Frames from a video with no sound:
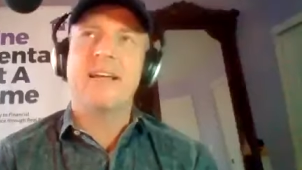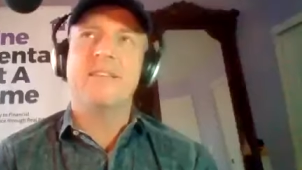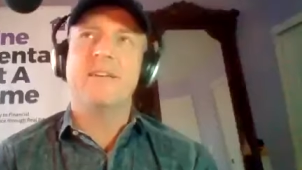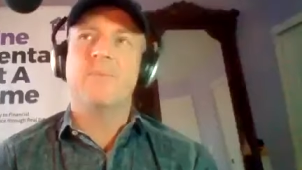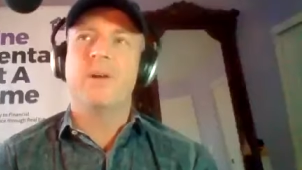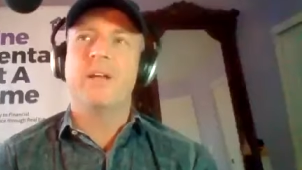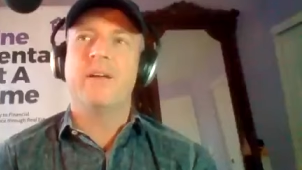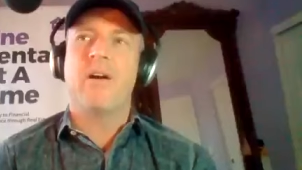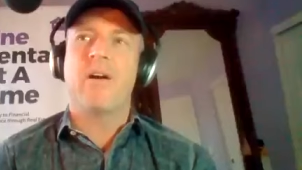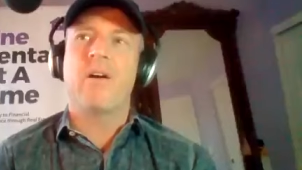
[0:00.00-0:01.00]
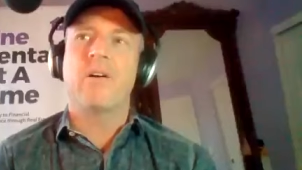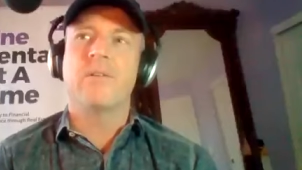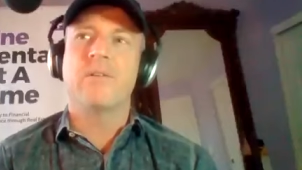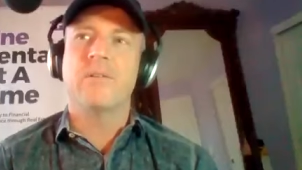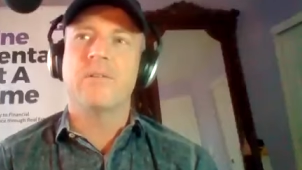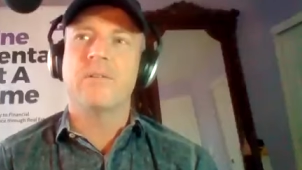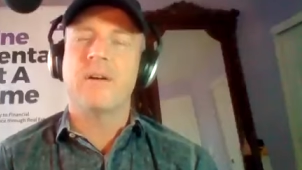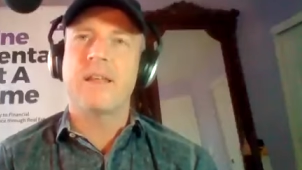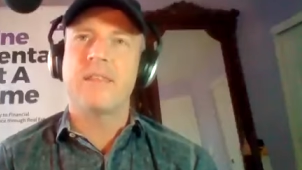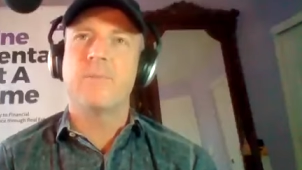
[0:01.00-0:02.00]
I think we are.
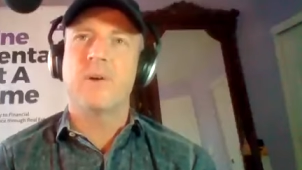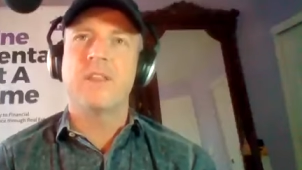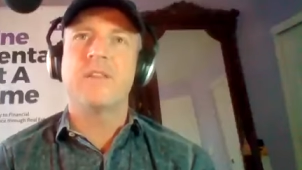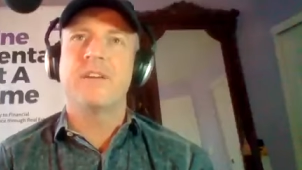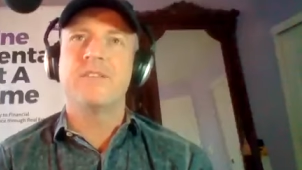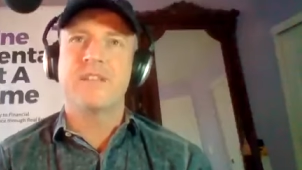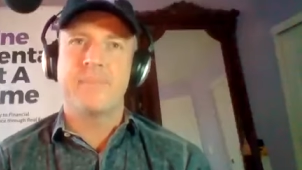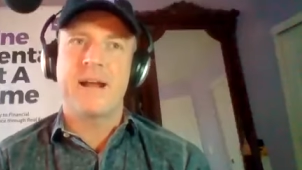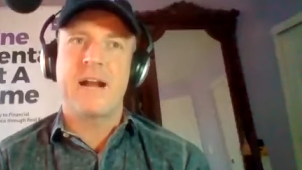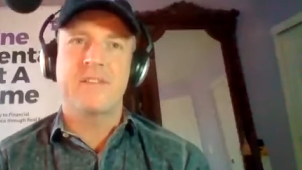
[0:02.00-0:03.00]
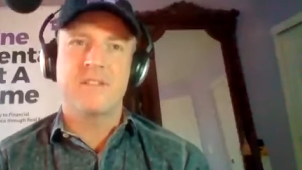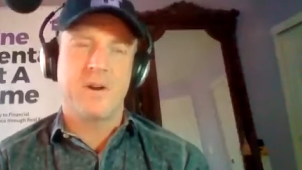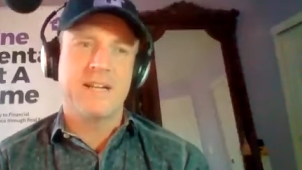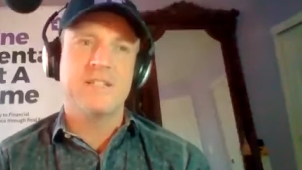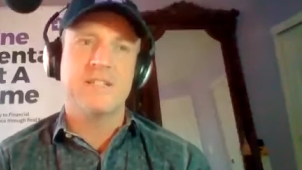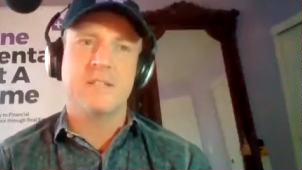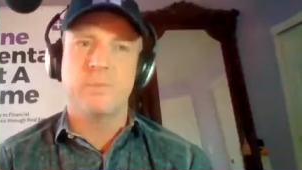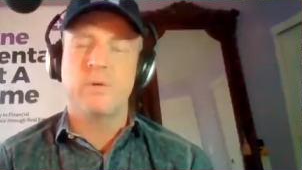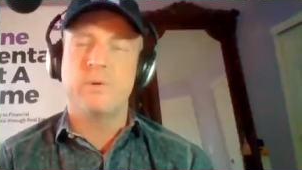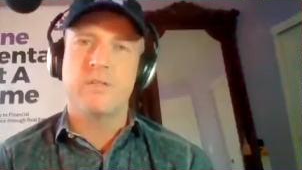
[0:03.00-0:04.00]
I think one of the things coming out of this crisis, and
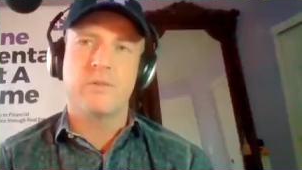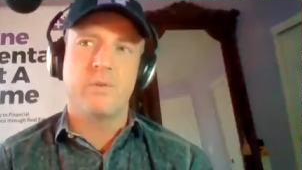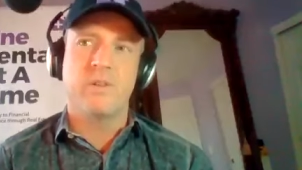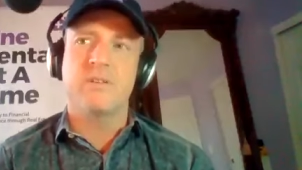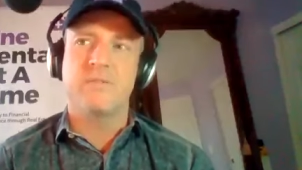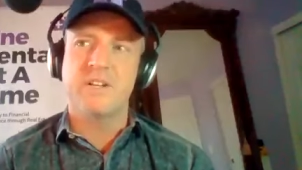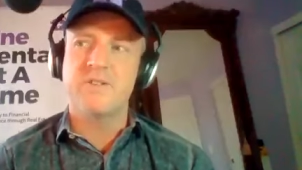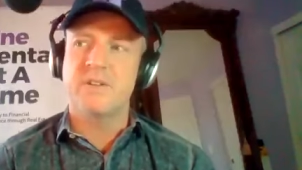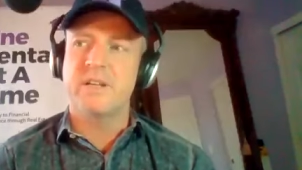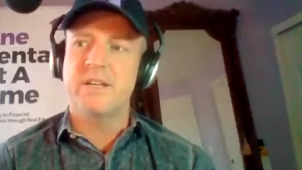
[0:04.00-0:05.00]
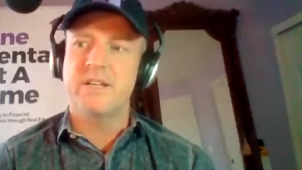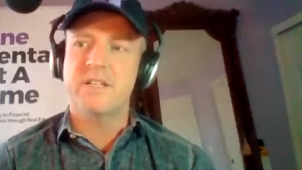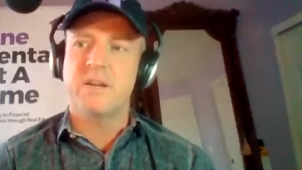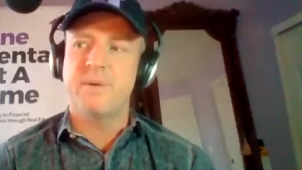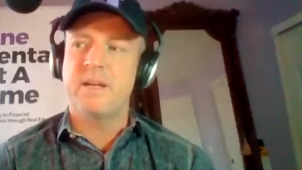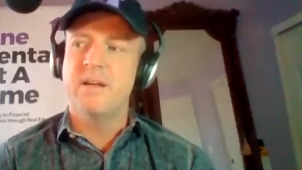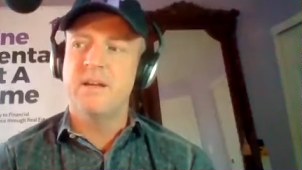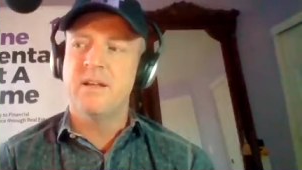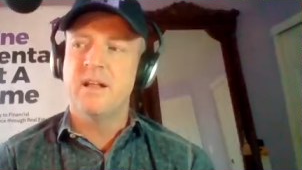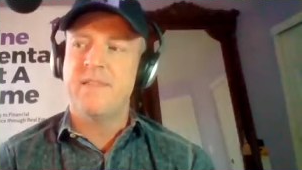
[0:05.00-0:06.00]
we'll get through this eventually, is going to be
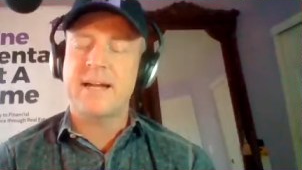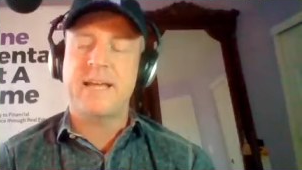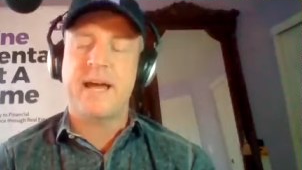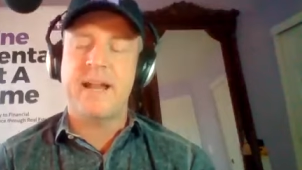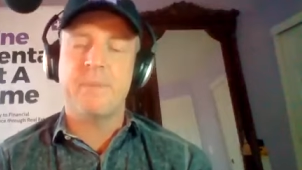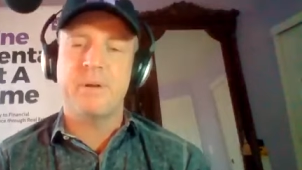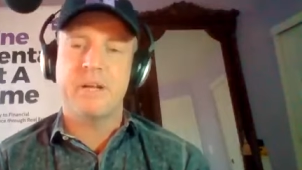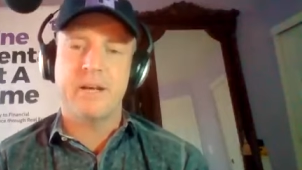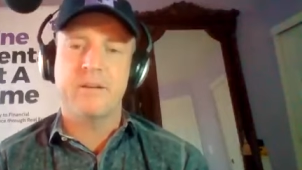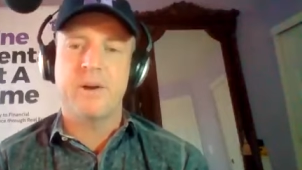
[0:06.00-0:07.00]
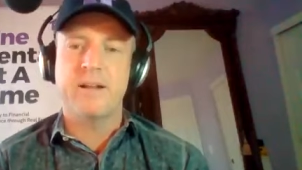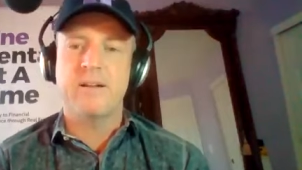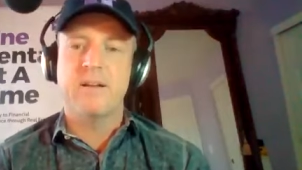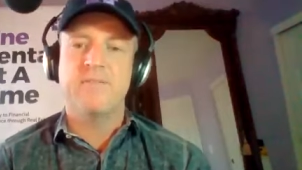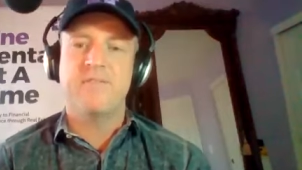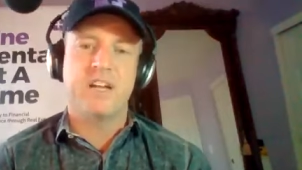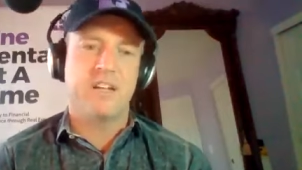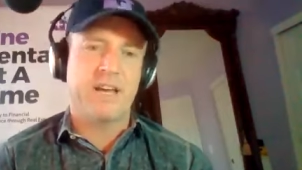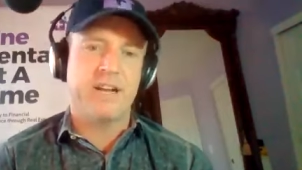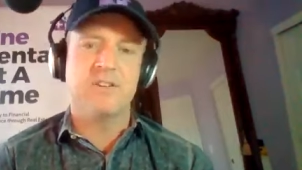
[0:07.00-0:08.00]
that can happen again, right? Mm-hmm.
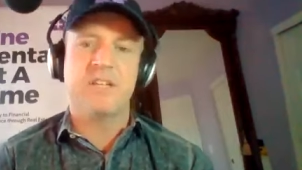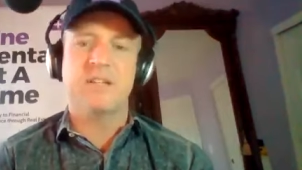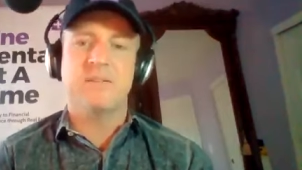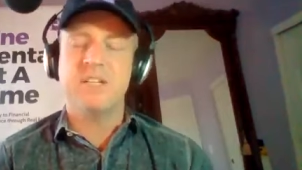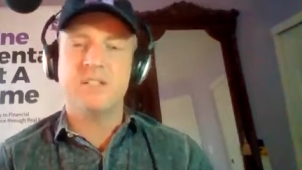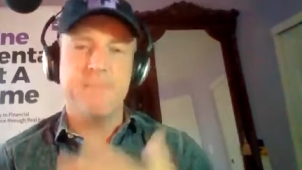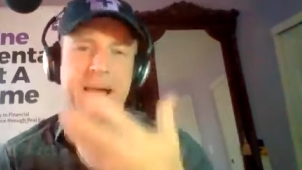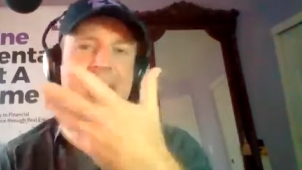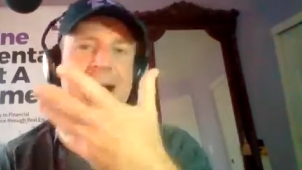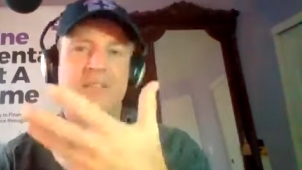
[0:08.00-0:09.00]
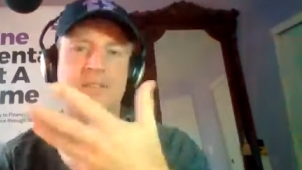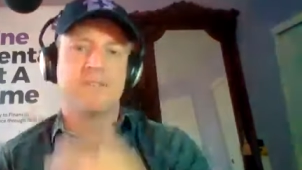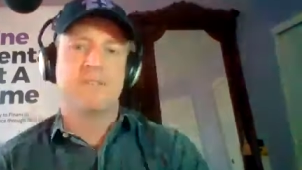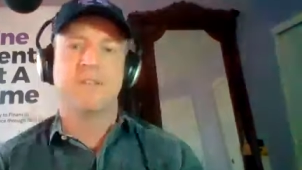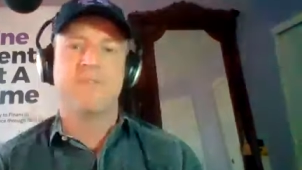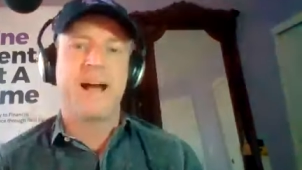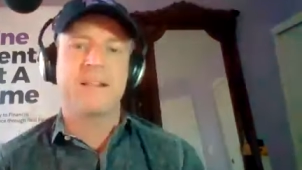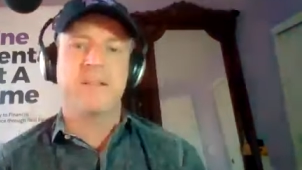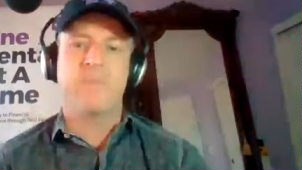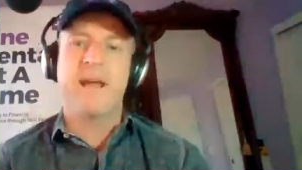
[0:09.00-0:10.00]
ventilators and just masks. The
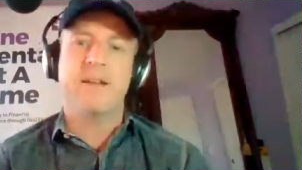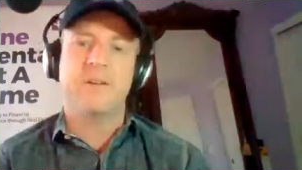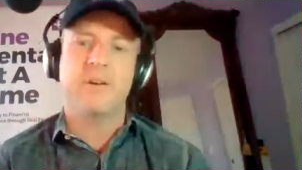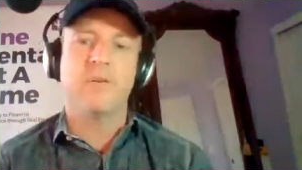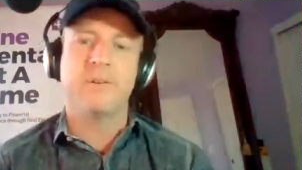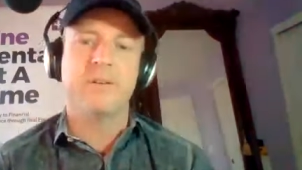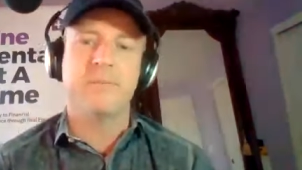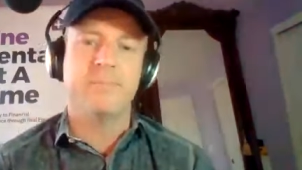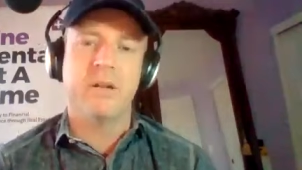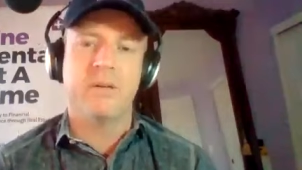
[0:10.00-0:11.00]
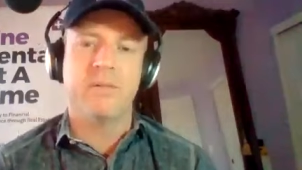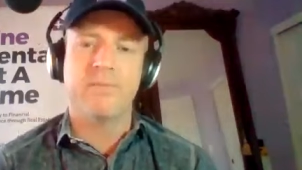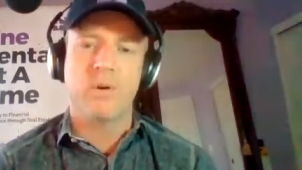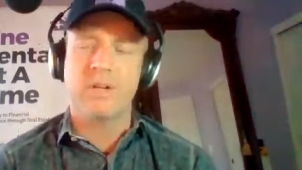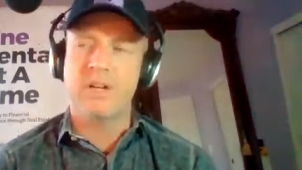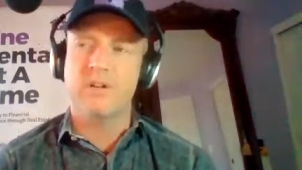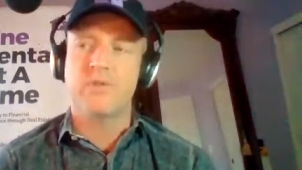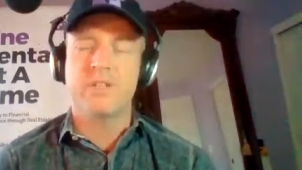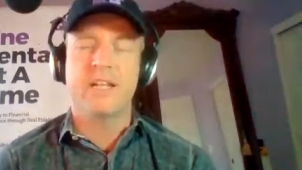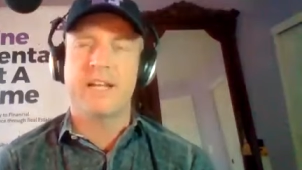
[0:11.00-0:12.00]
fact that we had to go to you know foreign
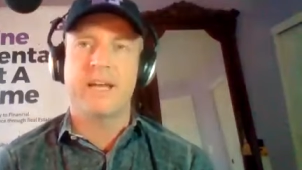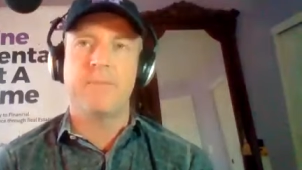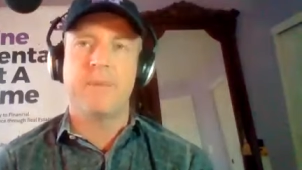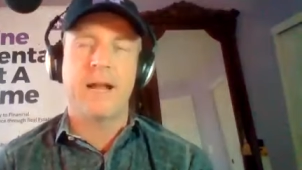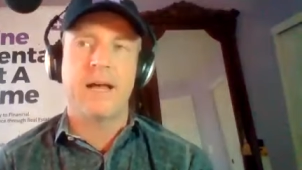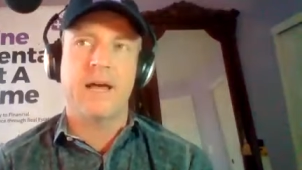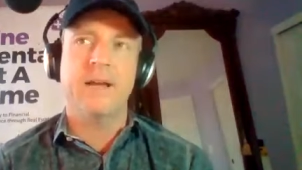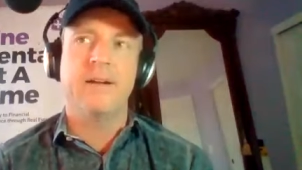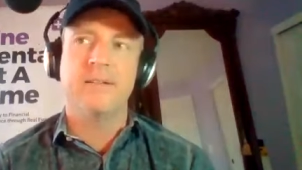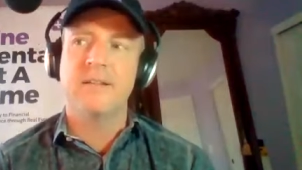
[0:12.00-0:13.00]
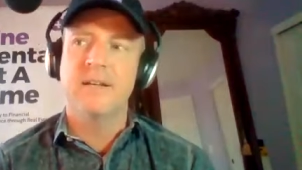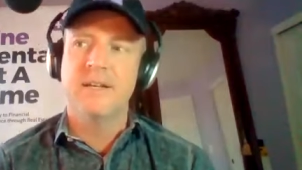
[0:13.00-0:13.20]
countries that again may not like us